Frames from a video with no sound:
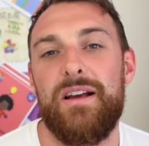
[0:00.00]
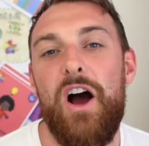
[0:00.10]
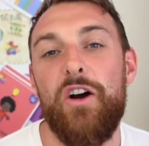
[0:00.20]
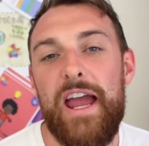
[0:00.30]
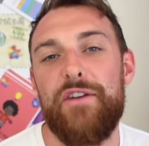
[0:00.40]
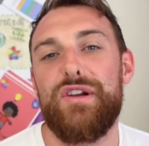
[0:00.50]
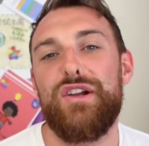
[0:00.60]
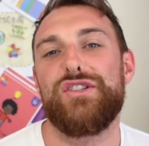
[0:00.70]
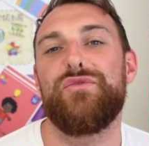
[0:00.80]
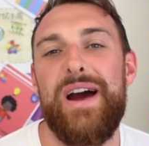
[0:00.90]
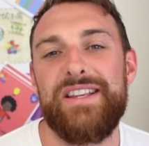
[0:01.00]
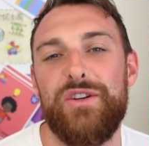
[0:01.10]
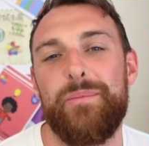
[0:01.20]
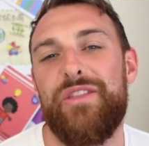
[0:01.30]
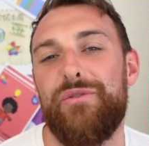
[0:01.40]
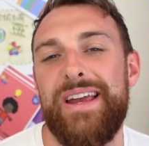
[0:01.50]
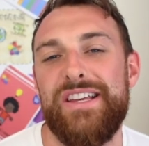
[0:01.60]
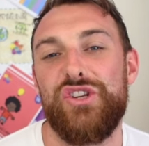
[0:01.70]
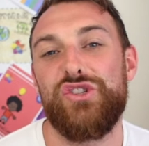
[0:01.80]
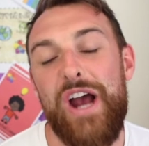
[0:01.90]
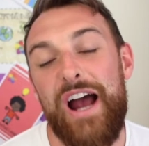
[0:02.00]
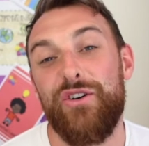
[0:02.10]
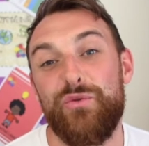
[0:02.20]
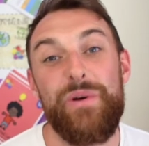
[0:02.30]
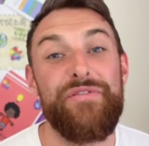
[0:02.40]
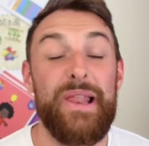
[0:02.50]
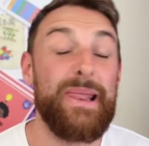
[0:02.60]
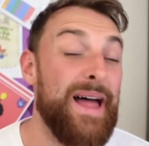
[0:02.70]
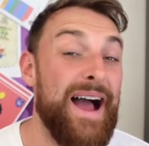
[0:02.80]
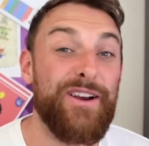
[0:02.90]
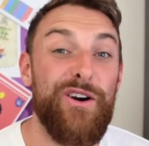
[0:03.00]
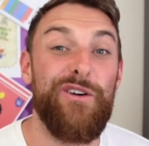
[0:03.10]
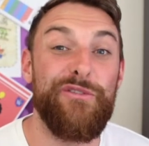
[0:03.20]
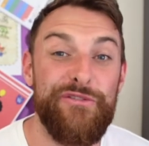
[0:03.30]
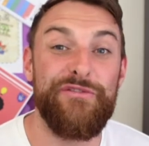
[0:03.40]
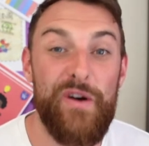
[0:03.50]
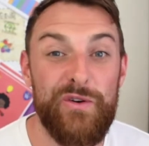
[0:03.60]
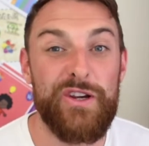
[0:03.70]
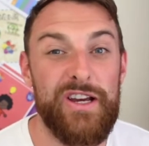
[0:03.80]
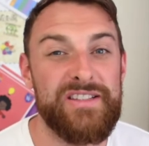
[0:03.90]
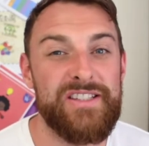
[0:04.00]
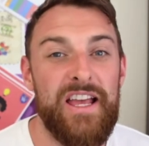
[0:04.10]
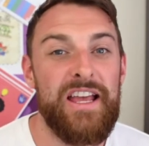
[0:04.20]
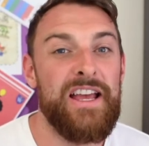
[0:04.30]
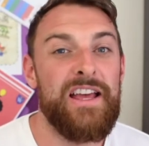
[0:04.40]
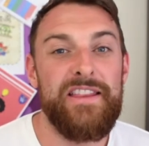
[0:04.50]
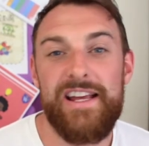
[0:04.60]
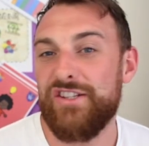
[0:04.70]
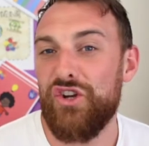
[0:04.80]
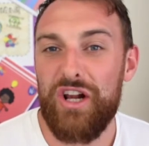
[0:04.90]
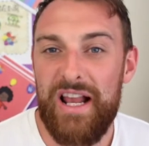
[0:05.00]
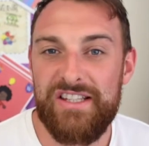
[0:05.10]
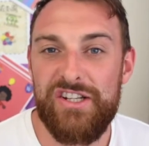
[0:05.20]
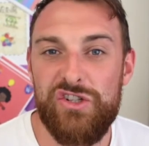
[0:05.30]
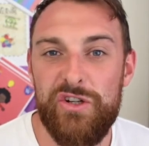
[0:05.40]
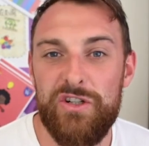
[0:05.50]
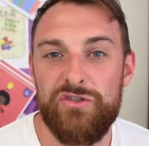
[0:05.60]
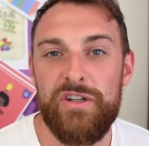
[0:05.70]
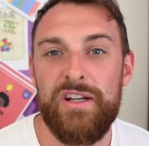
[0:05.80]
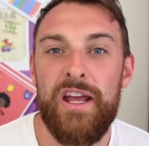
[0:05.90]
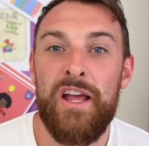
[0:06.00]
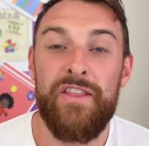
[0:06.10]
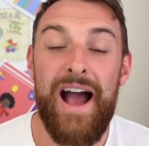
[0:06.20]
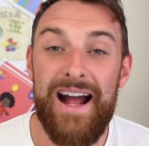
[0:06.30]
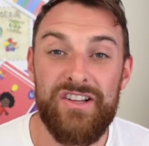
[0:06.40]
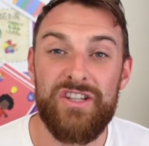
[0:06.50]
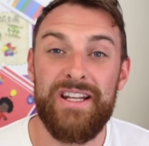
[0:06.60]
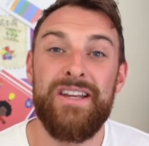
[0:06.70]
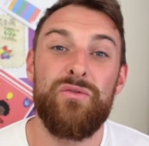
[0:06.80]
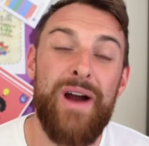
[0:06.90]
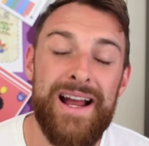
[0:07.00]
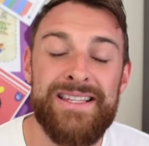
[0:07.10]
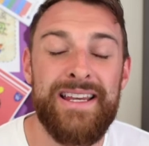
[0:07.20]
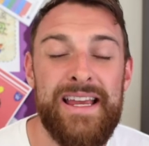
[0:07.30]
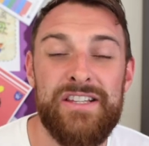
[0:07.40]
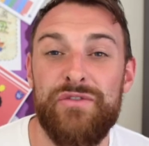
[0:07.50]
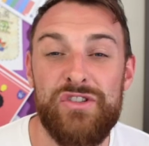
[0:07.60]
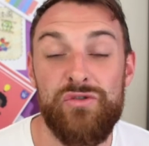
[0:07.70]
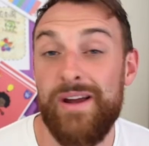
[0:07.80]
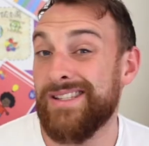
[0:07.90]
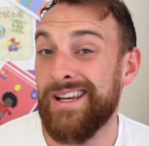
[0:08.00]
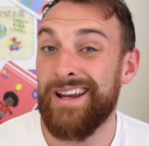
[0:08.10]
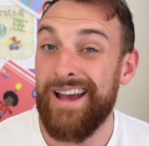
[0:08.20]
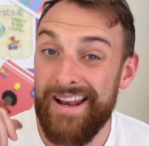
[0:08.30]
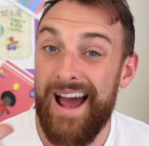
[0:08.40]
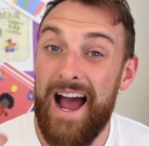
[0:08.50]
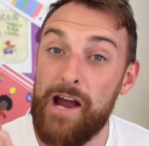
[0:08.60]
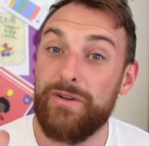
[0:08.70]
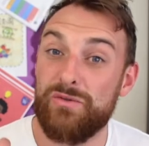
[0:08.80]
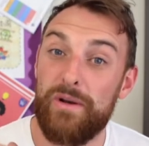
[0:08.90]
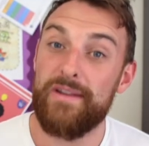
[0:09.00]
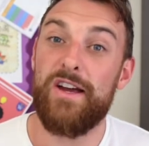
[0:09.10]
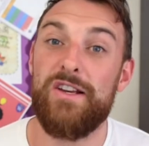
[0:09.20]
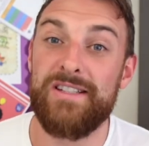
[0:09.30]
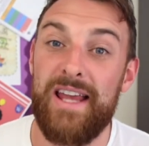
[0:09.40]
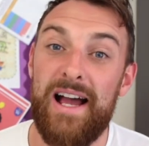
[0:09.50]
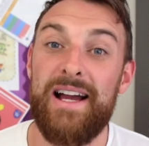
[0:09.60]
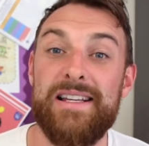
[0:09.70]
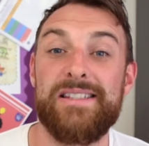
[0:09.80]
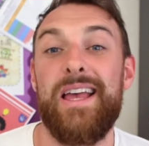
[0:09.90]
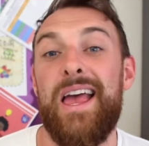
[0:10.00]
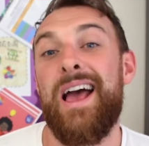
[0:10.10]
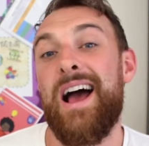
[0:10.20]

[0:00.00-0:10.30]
Okay, reluctant writing number 3 is a child with the lack of focus. These are your classic children that actually writing is frustrating, and I was one of those guys.